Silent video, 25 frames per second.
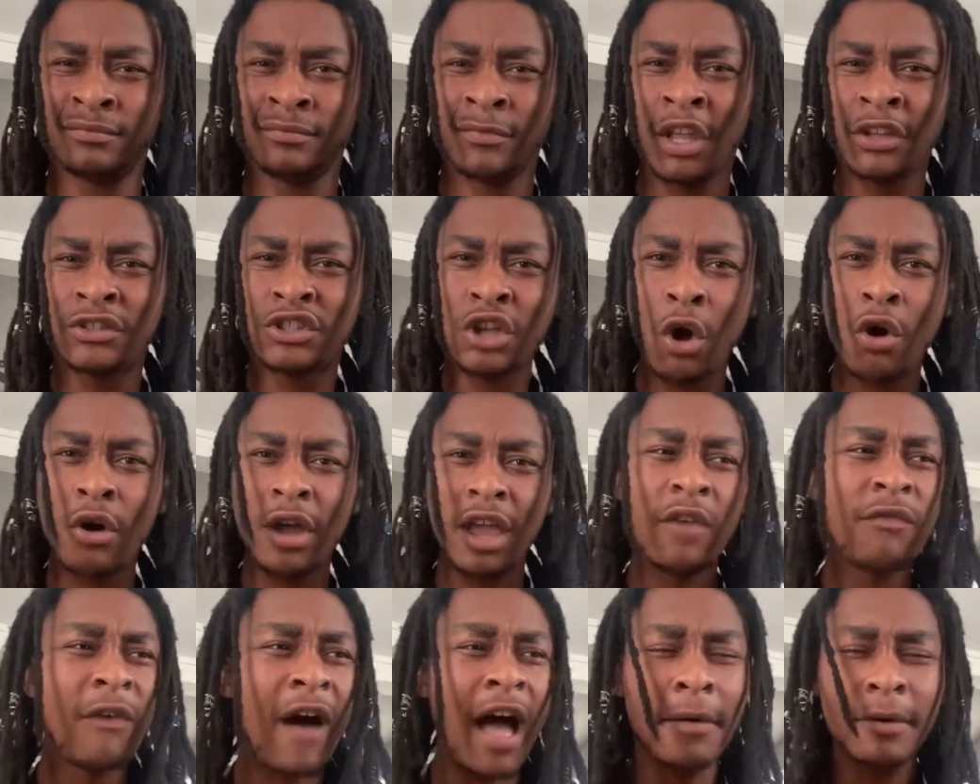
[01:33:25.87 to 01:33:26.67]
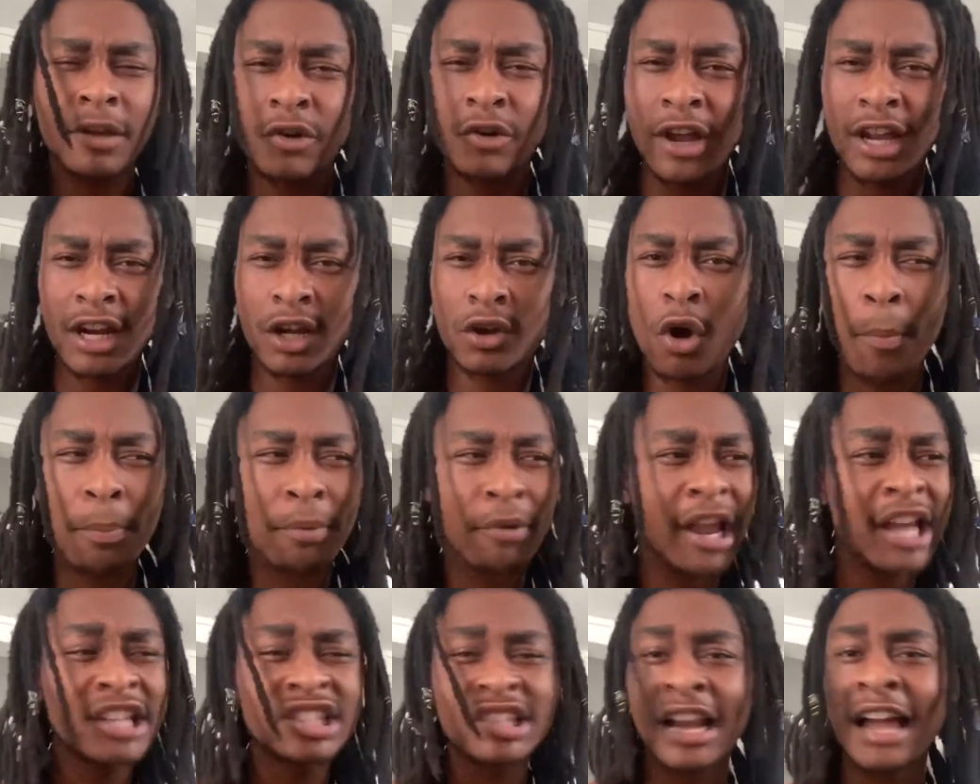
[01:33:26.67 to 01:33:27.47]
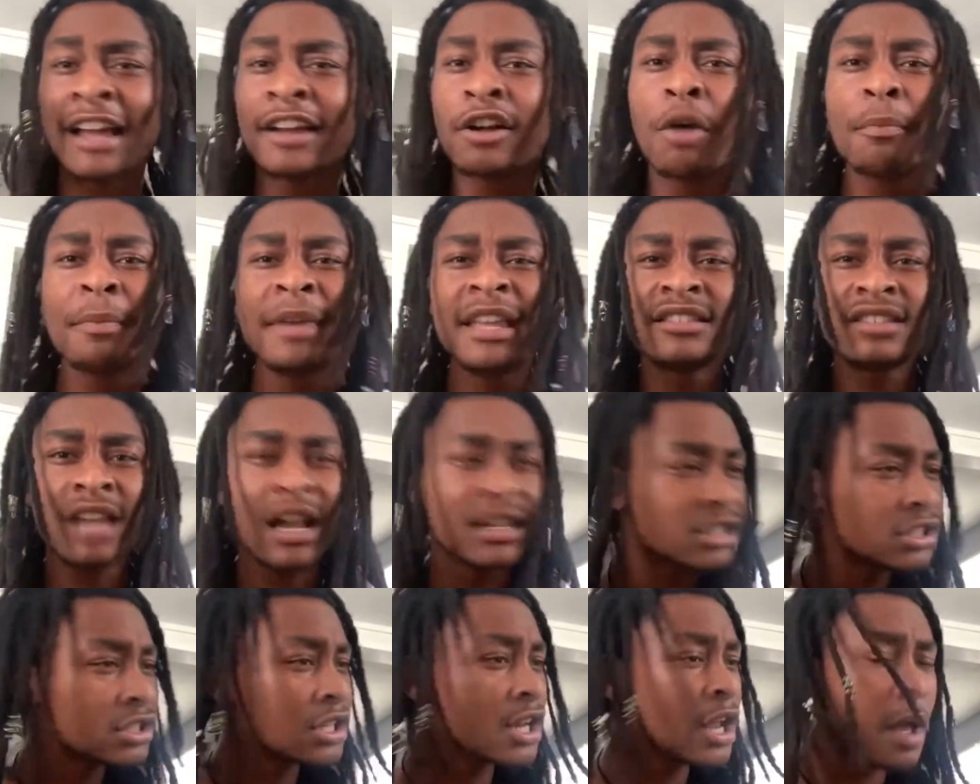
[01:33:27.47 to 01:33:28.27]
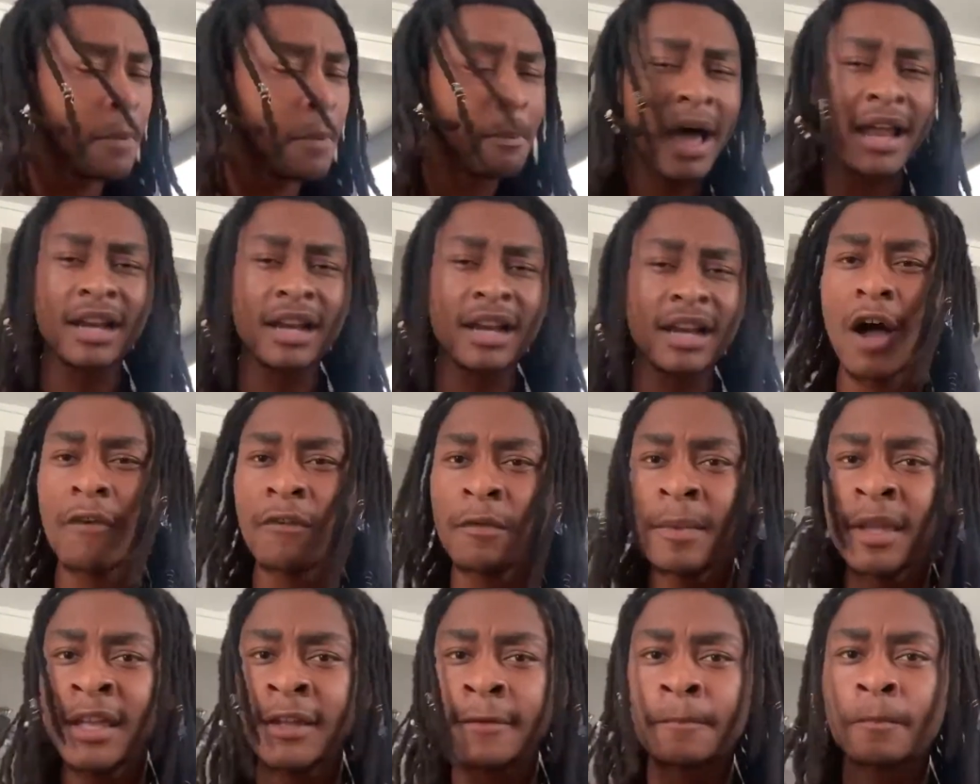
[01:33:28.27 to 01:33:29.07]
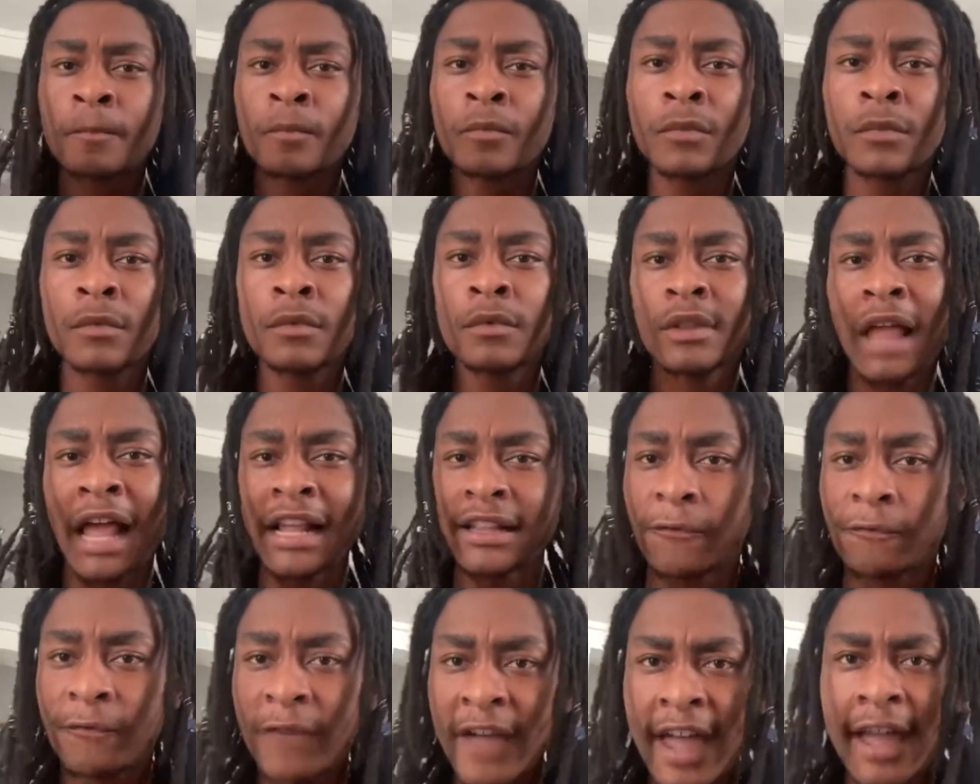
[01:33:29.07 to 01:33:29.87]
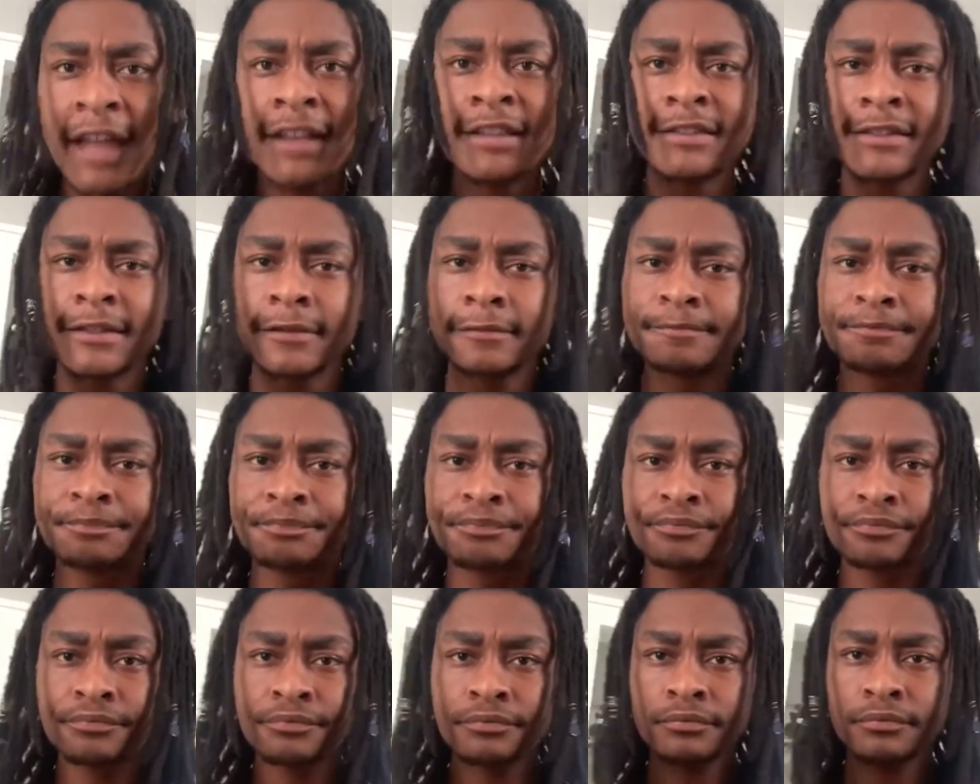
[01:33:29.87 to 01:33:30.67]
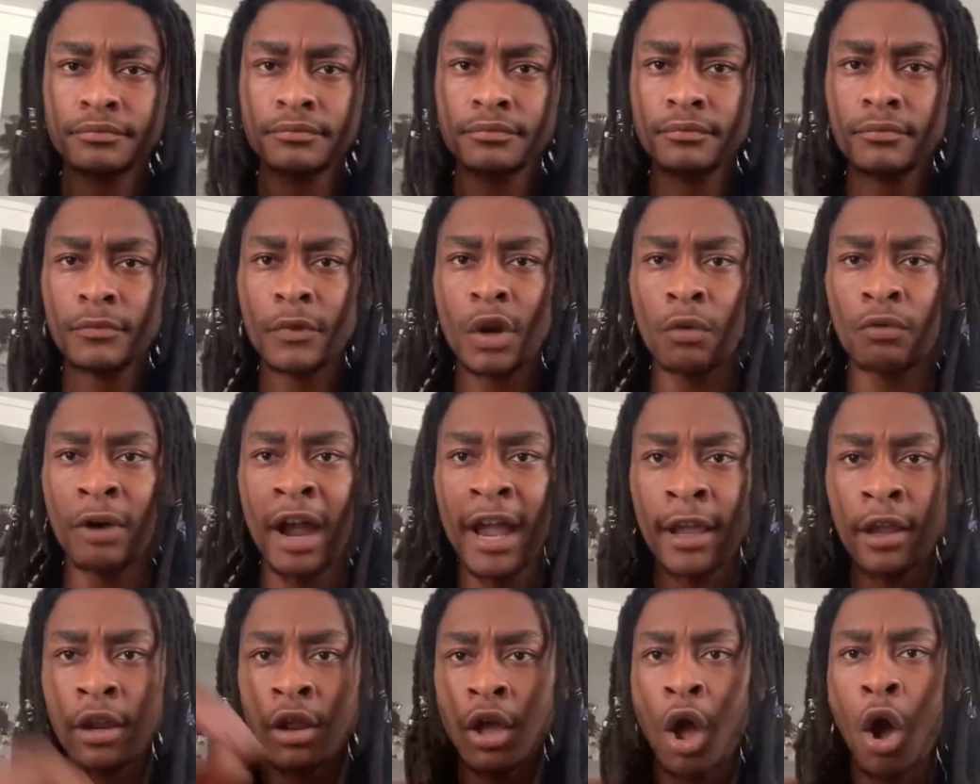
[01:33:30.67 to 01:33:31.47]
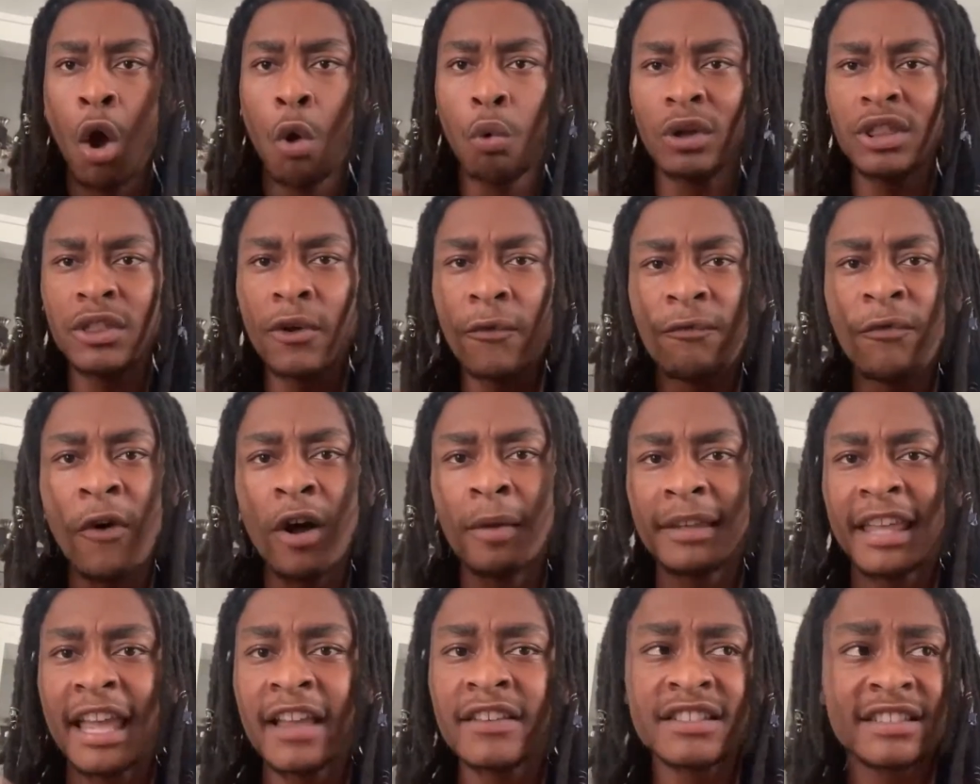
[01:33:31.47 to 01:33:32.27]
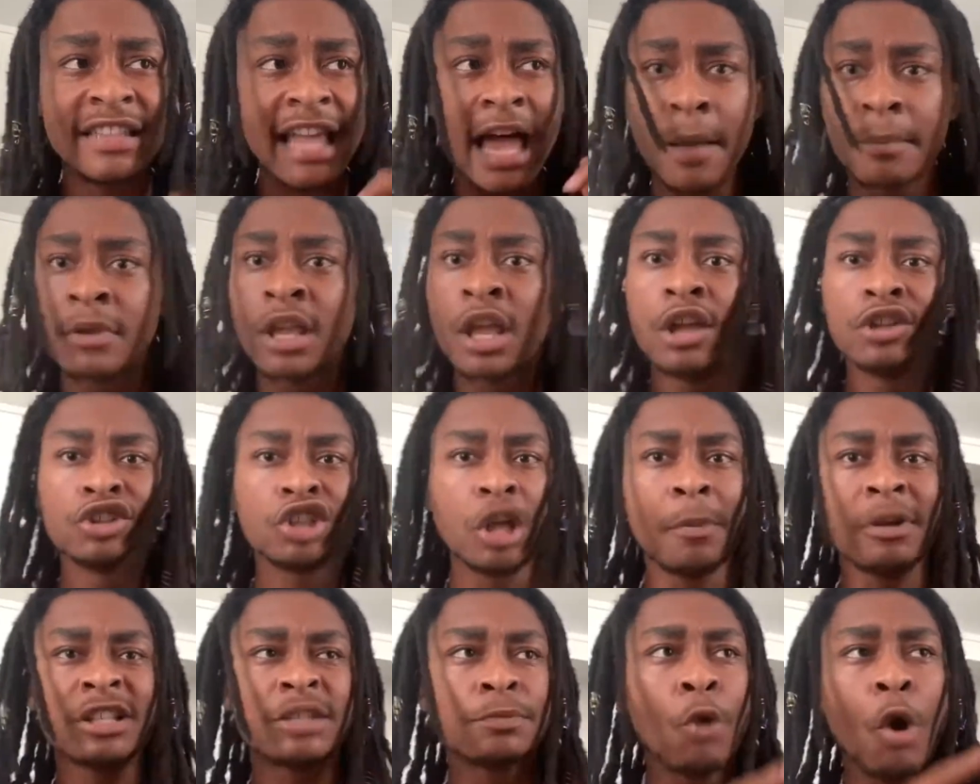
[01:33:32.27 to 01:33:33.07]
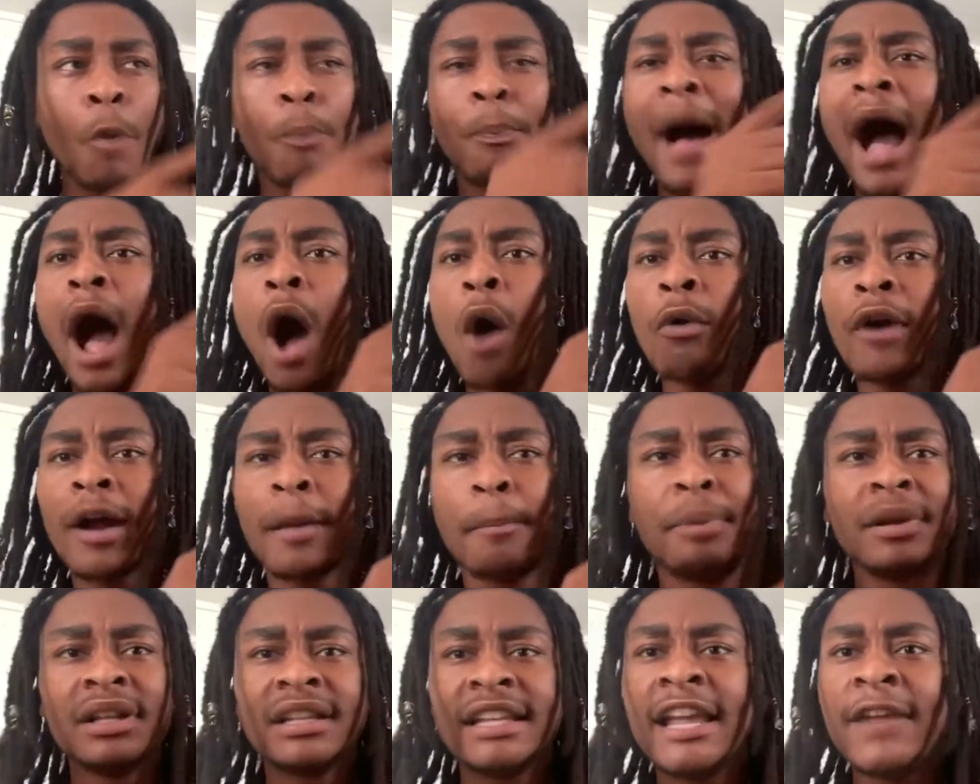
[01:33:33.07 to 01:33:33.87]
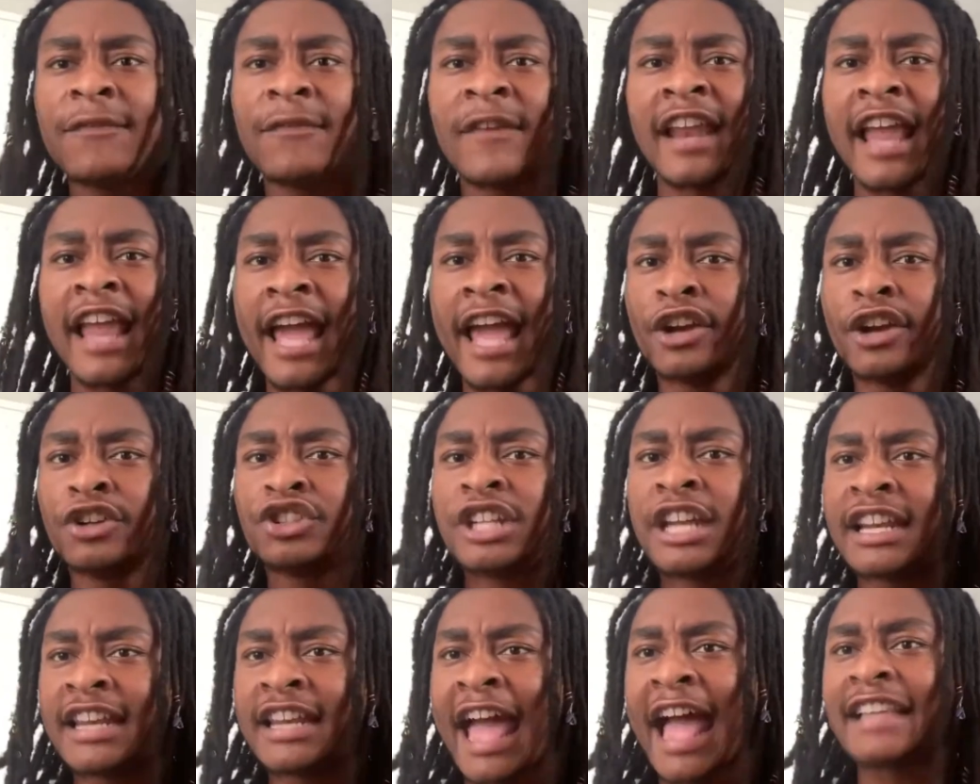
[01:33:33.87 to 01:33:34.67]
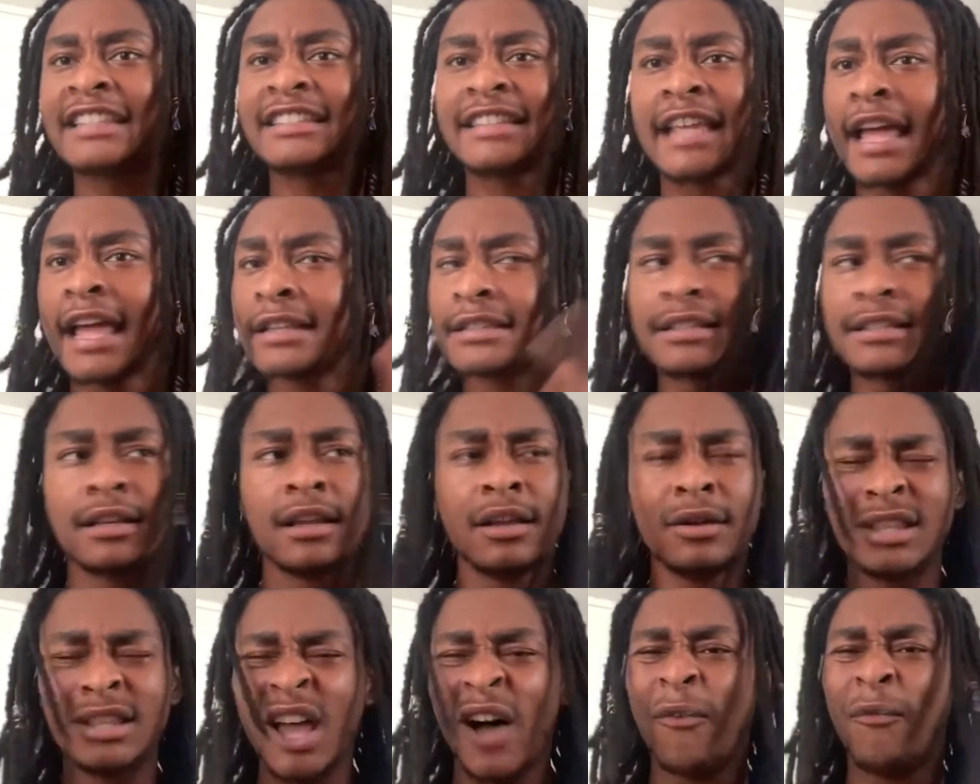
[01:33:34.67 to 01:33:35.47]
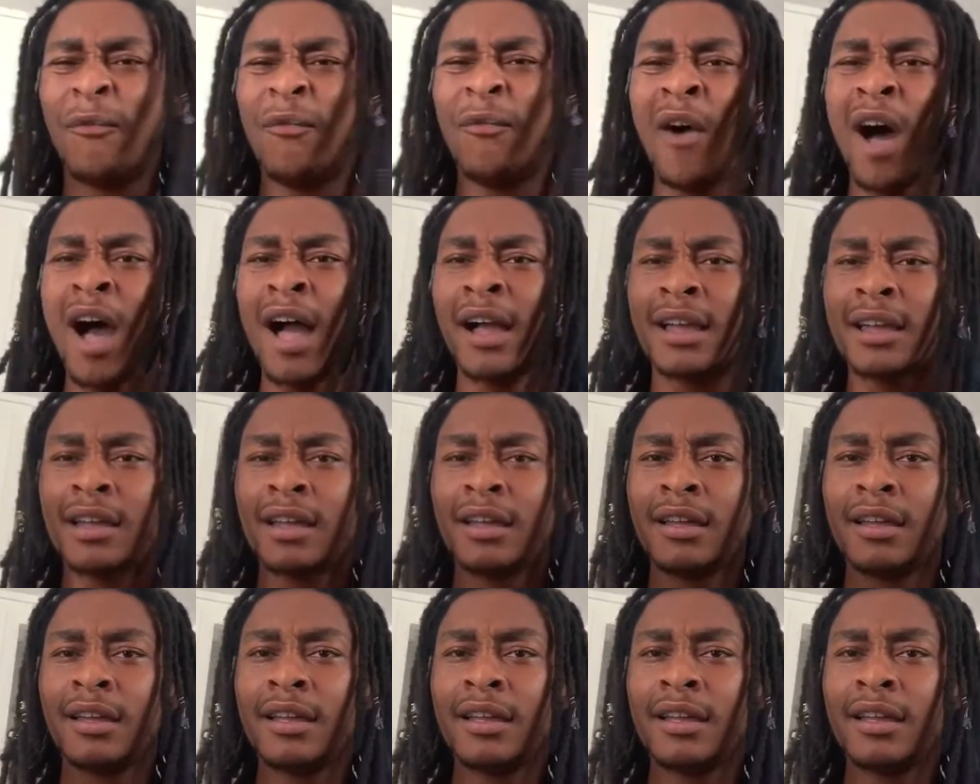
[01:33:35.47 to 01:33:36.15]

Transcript: So if I create a corporation, I ain't gonna be touched by the government like the feds? right? What the fuck gives them so much more power and belief and energy in that sense? The fuck?